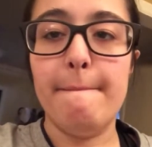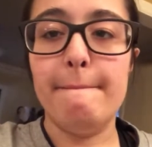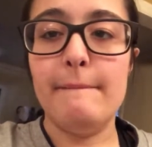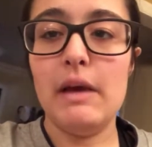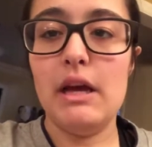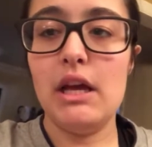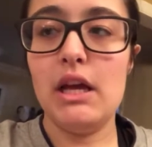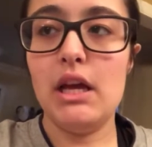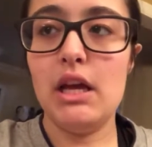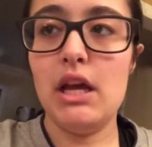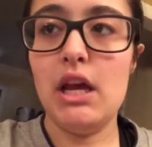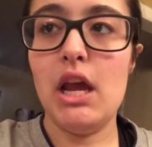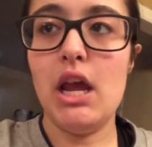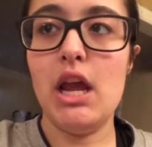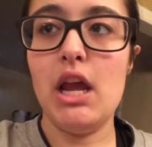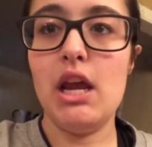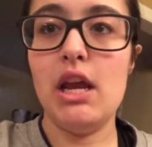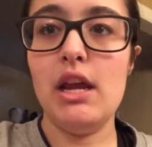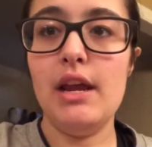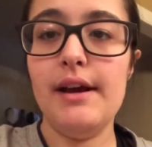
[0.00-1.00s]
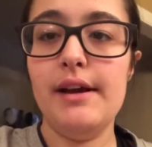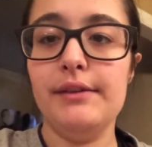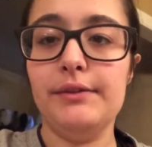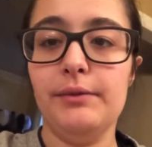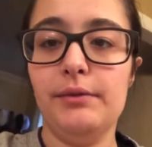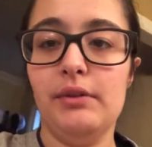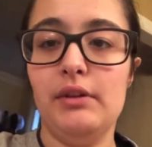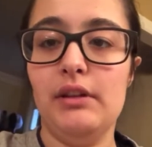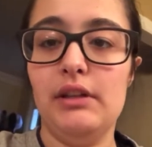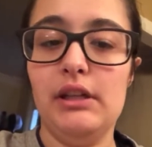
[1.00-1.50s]
I'm
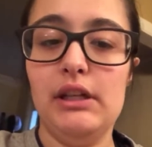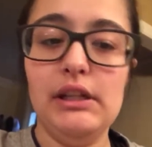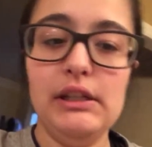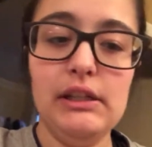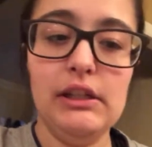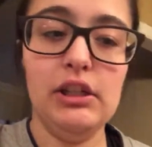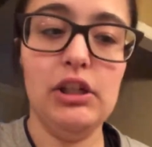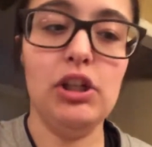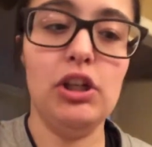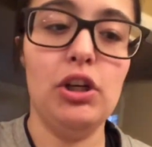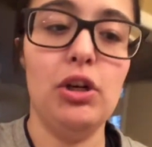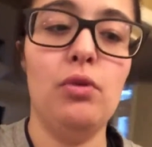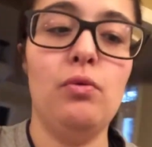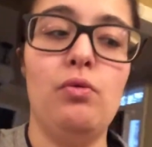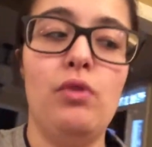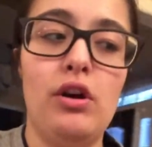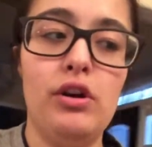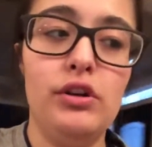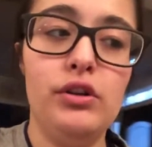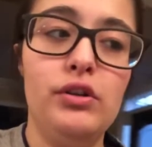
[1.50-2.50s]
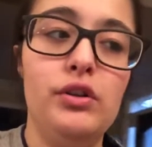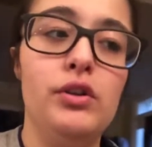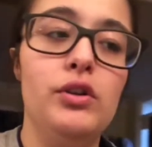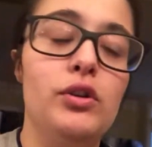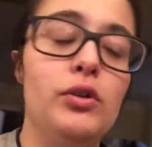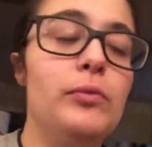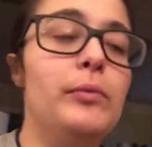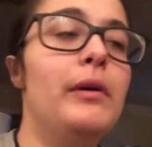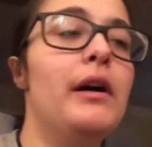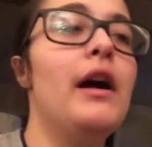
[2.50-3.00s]
gonna eat dinner, watch
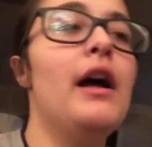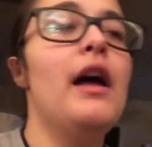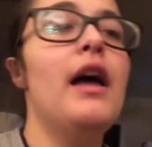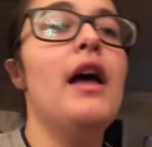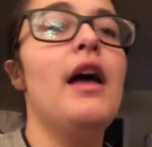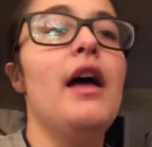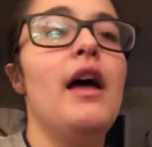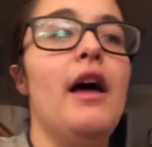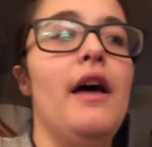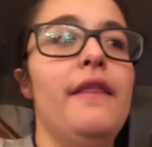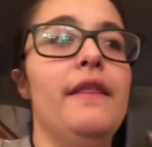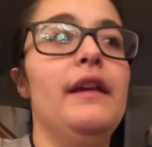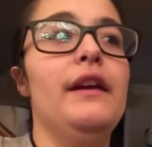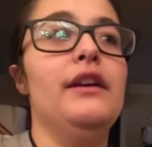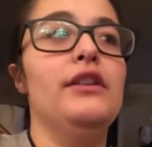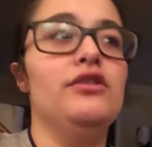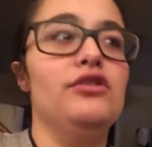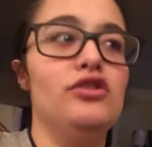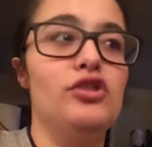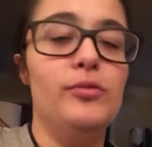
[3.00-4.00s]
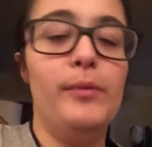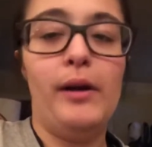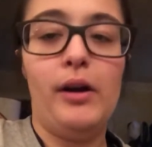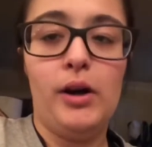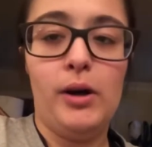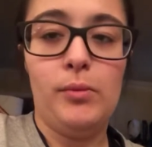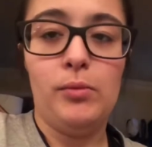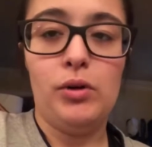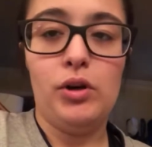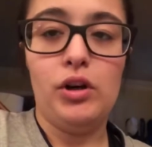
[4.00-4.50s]
YouTube, and then do my
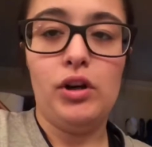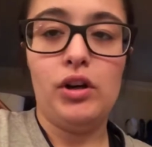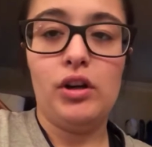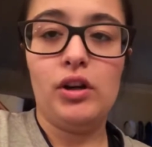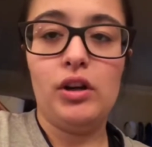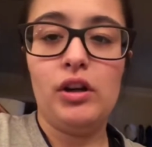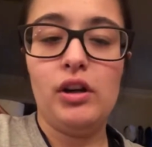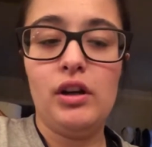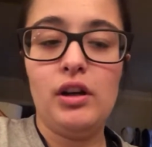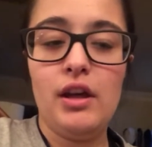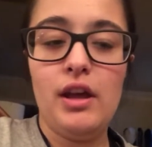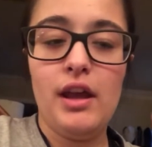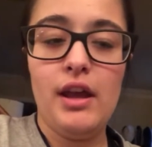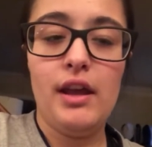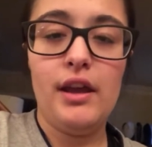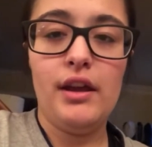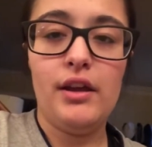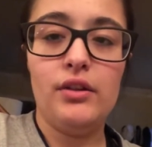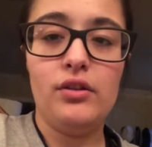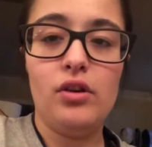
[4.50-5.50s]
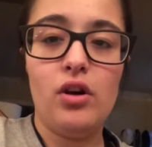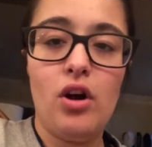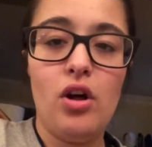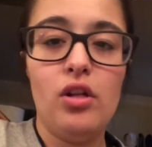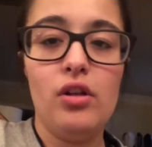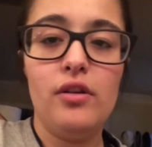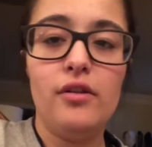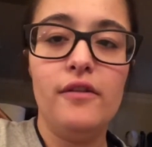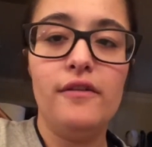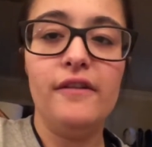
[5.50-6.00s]
homework and
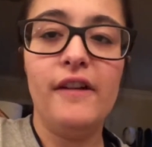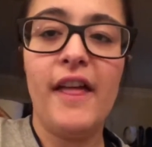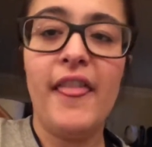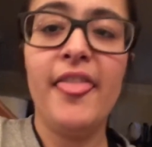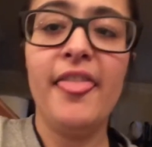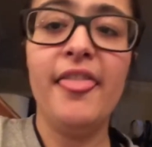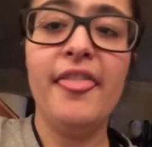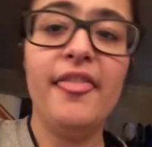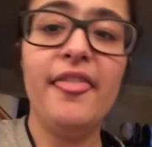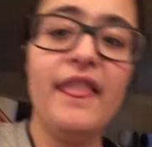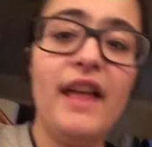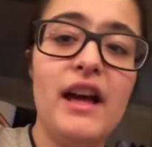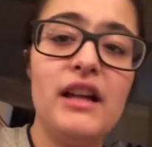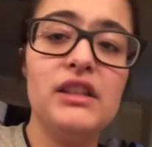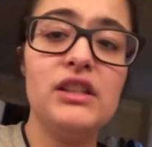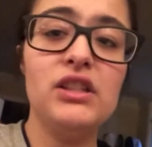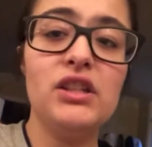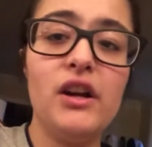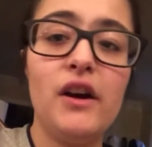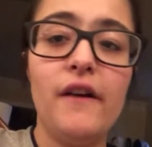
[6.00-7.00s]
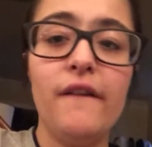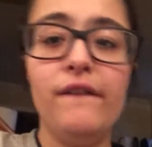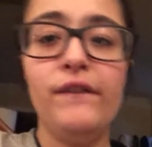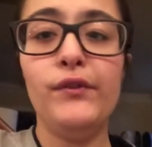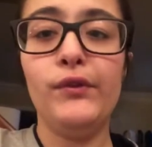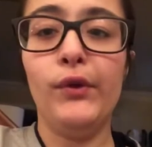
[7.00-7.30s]
all of that stuff.